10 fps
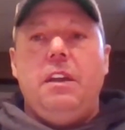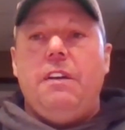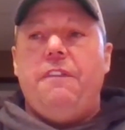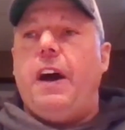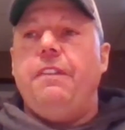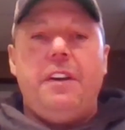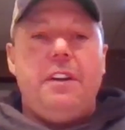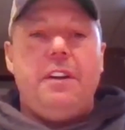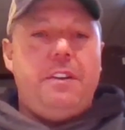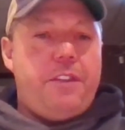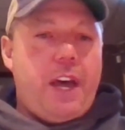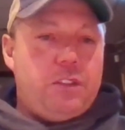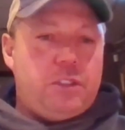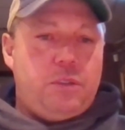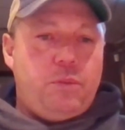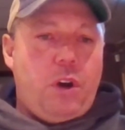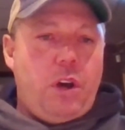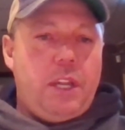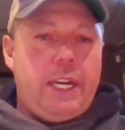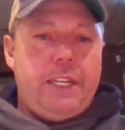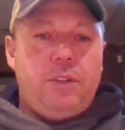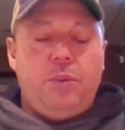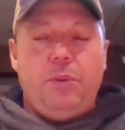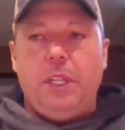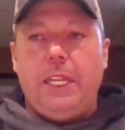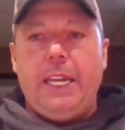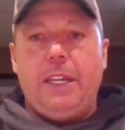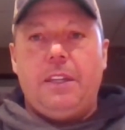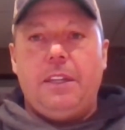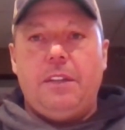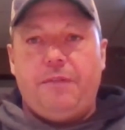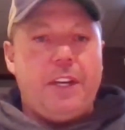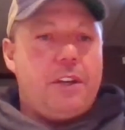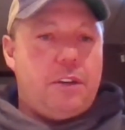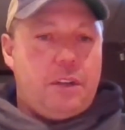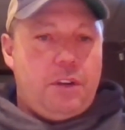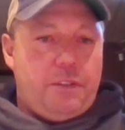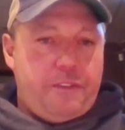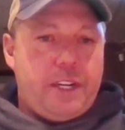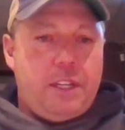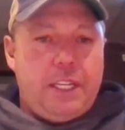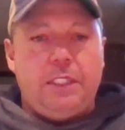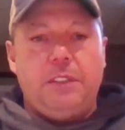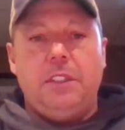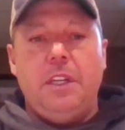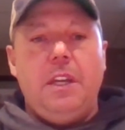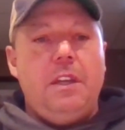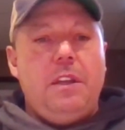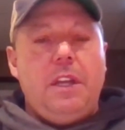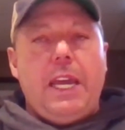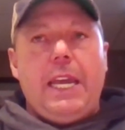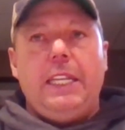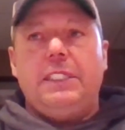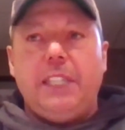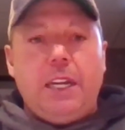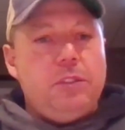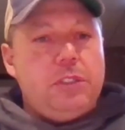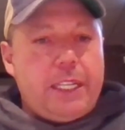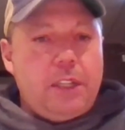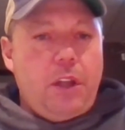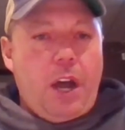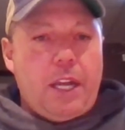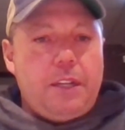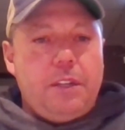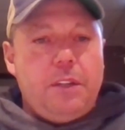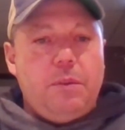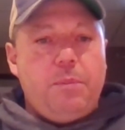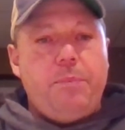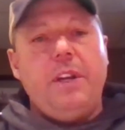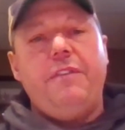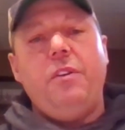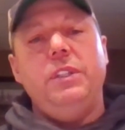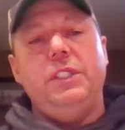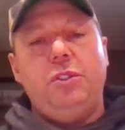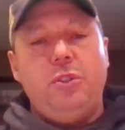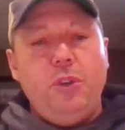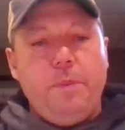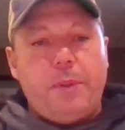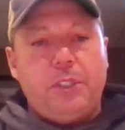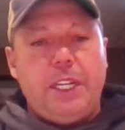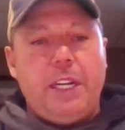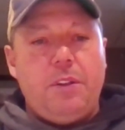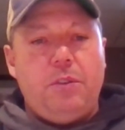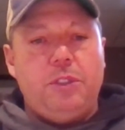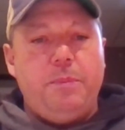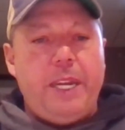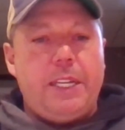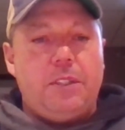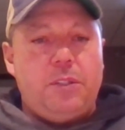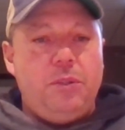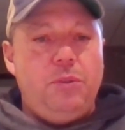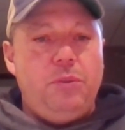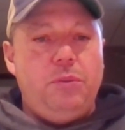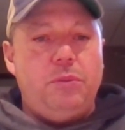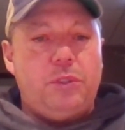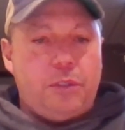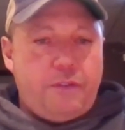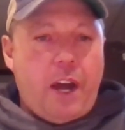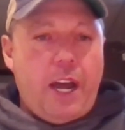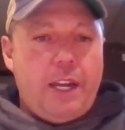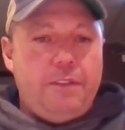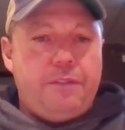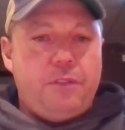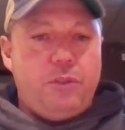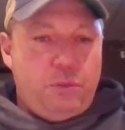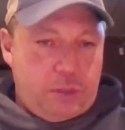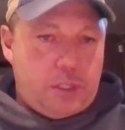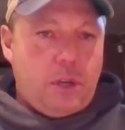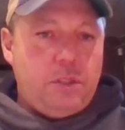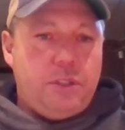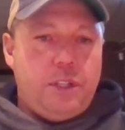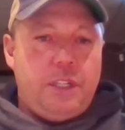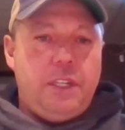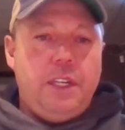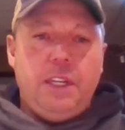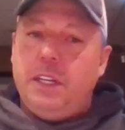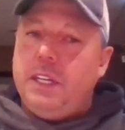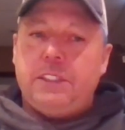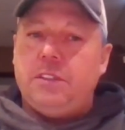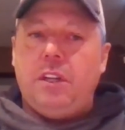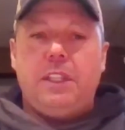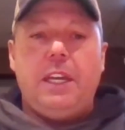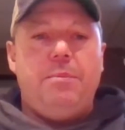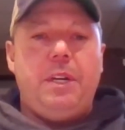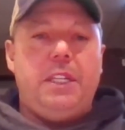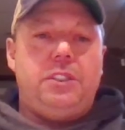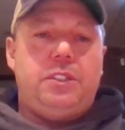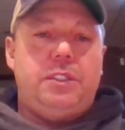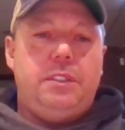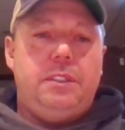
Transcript: five hundred thousand walleye into a lake, finger you know fingerlings. It sounds like a lot, but if only 2% of those make it to survive to adulthood, it's not that much.